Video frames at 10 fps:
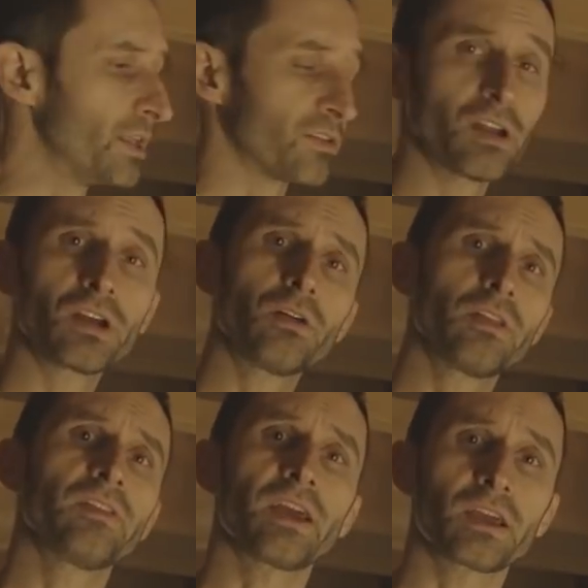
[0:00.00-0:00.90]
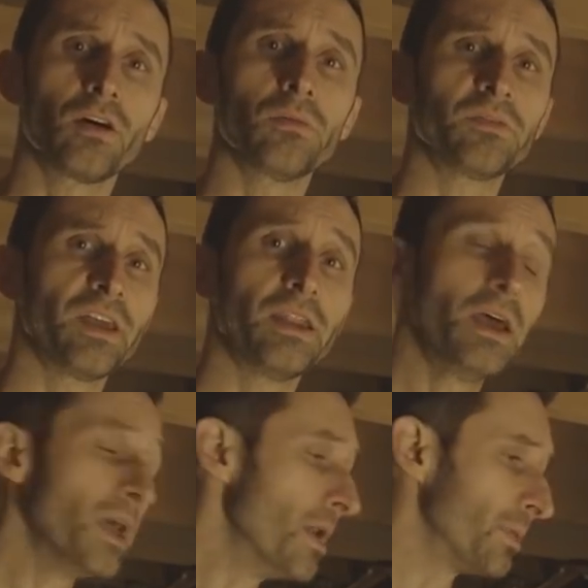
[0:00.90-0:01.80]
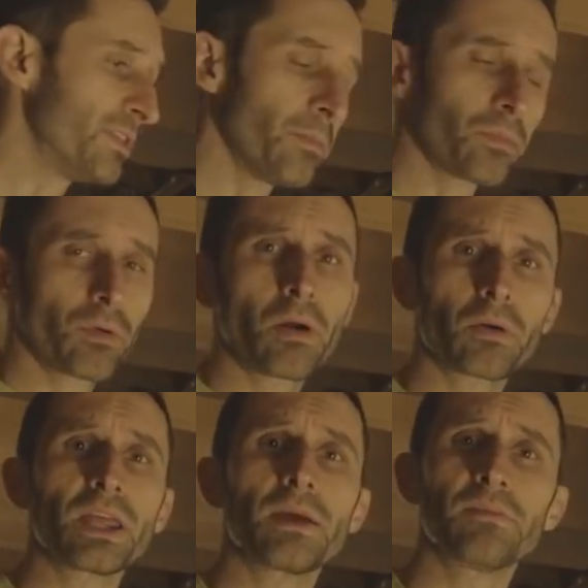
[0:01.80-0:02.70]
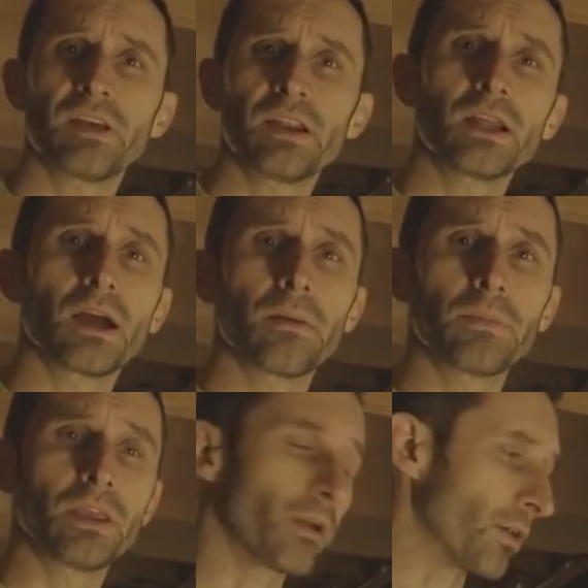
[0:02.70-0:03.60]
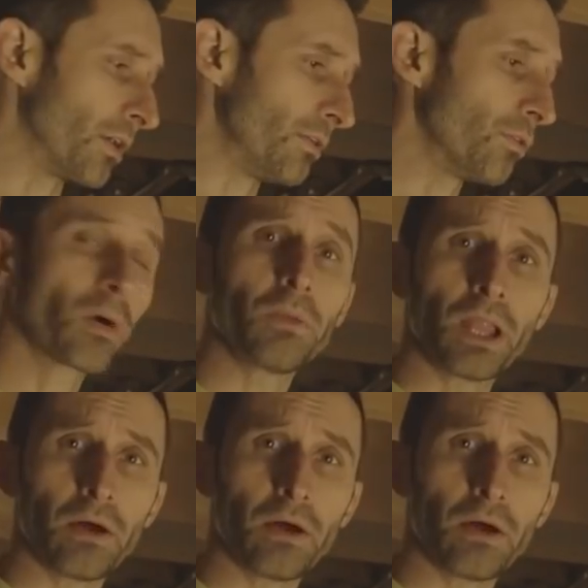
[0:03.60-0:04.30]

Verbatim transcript: It's going to go to the second homestead, but temporarily I'm setting up here at Normal